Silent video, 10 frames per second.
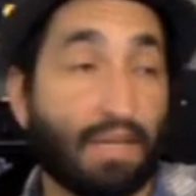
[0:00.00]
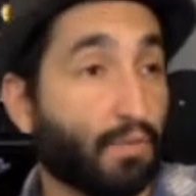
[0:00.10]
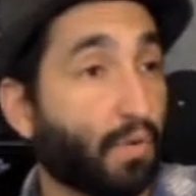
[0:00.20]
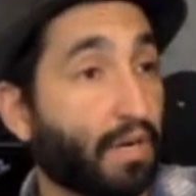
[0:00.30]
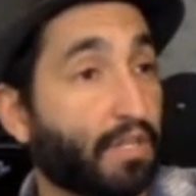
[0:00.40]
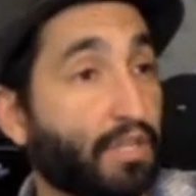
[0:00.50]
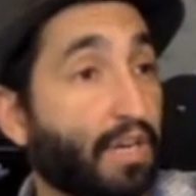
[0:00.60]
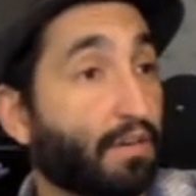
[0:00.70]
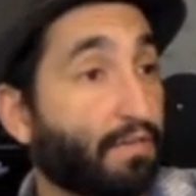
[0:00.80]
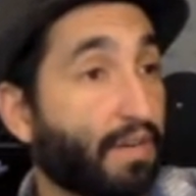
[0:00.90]
we're going to check your
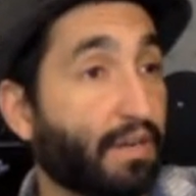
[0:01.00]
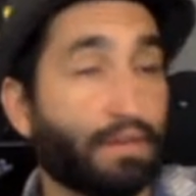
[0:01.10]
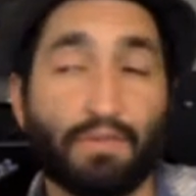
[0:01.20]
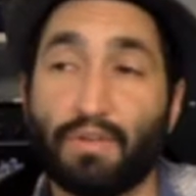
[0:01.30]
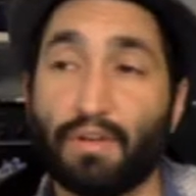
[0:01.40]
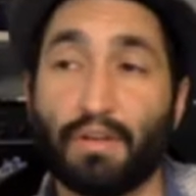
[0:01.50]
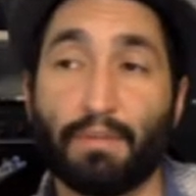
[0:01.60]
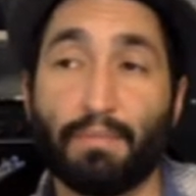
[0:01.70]
videos. You're going to